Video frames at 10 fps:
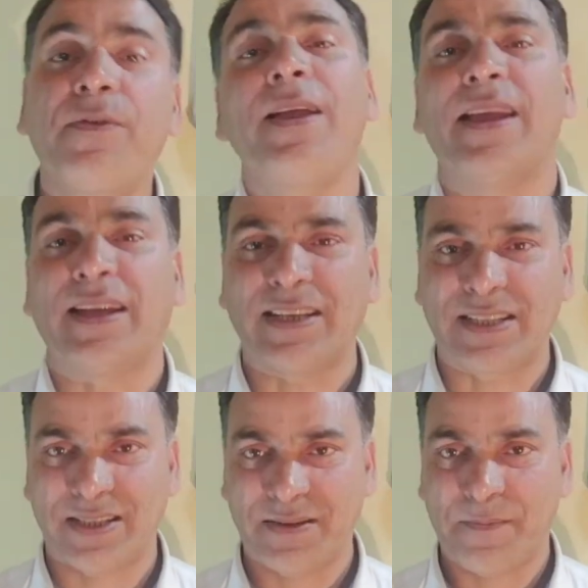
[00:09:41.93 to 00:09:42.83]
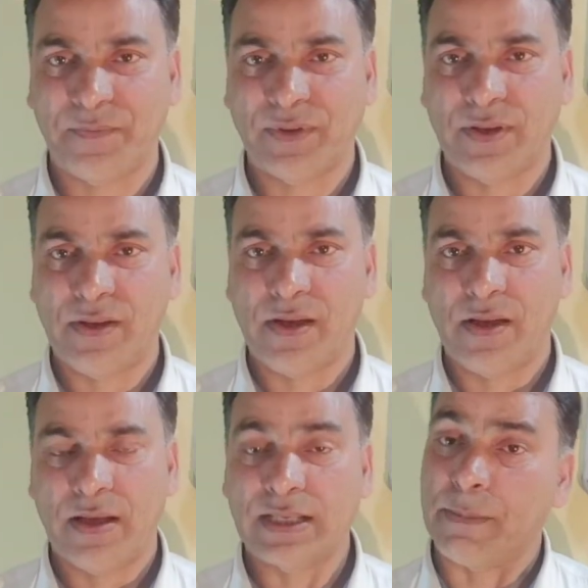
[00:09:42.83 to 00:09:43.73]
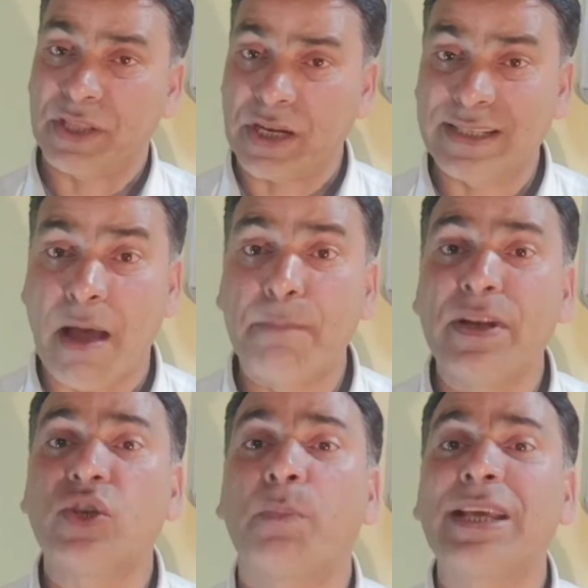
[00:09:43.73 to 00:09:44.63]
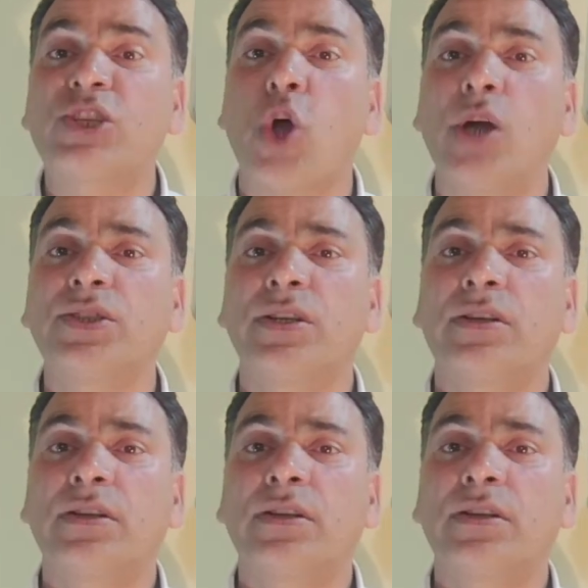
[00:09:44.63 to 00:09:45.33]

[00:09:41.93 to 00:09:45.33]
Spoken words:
feelings. Some other examples of this sort.